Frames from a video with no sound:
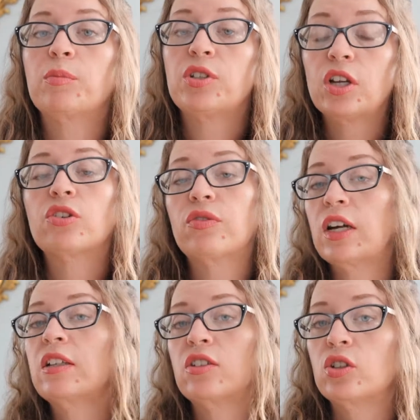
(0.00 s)
Obstetric
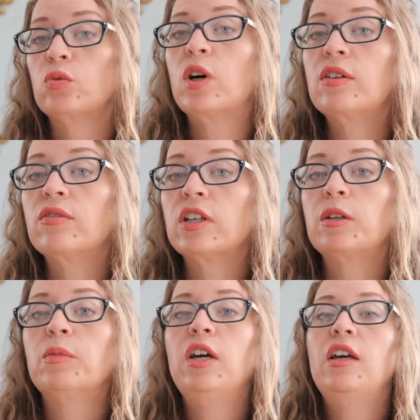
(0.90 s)
violence is one of them,